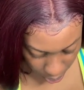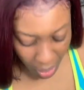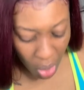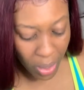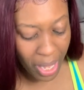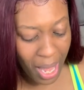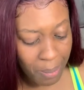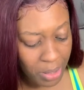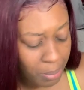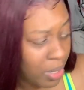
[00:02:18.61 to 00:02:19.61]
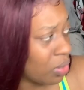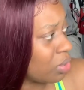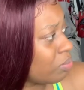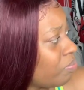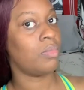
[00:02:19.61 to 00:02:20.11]
Okay, I put the powder.
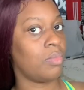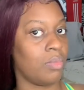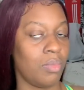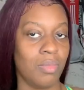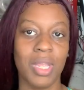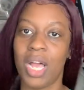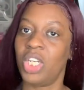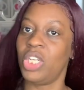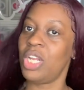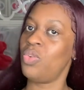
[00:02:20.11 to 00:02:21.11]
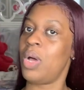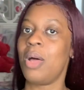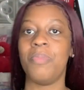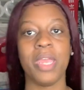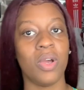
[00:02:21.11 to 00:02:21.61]
Y'all, should I do an
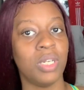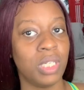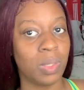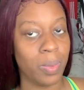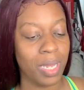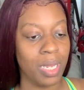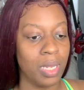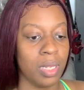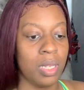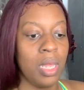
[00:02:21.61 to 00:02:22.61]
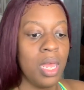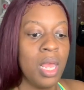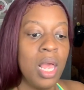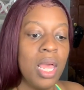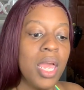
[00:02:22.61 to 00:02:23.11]
update on this wig?
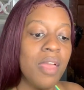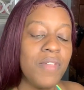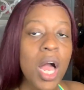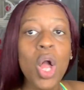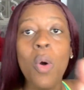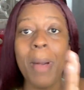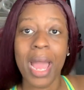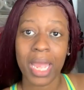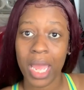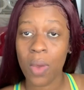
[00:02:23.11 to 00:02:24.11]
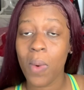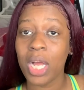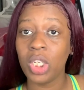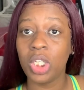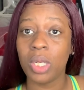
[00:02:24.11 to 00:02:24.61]
If y'all go back and
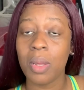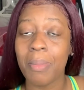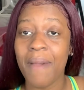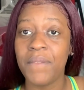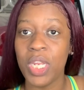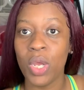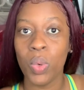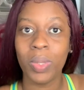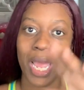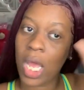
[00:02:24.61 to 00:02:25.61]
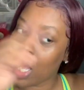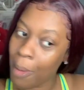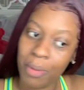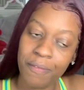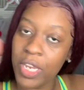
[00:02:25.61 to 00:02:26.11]
watch my video, like a
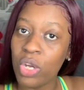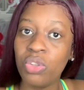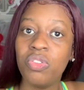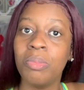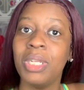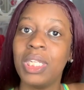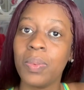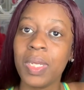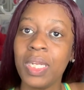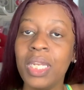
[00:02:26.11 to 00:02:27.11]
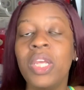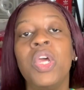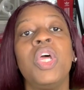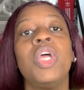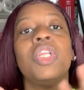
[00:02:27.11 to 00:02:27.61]
couple of videos from this one,
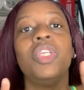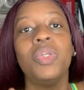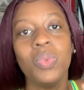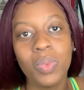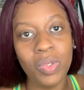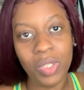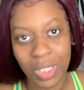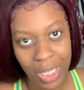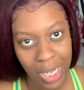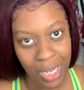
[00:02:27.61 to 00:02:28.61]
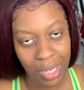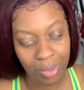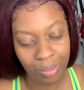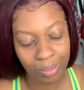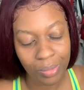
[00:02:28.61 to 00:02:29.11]
you will see
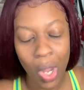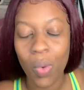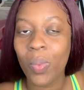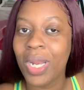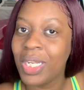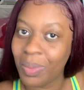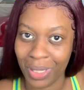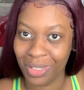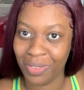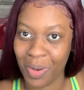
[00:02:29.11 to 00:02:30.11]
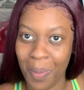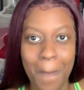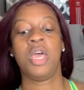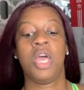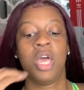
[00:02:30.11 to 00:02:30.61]
where this wig is from.
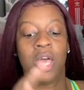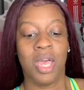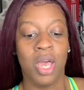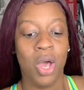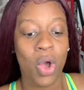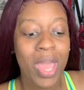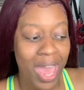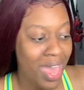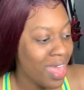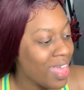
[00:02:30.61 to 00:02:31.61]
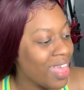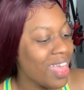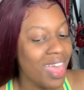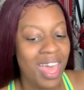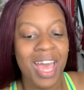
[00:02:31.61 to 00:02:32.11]
Okay,
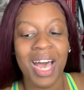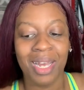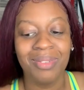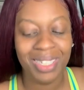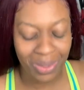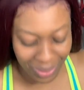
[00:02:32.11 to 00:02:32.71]
I'm so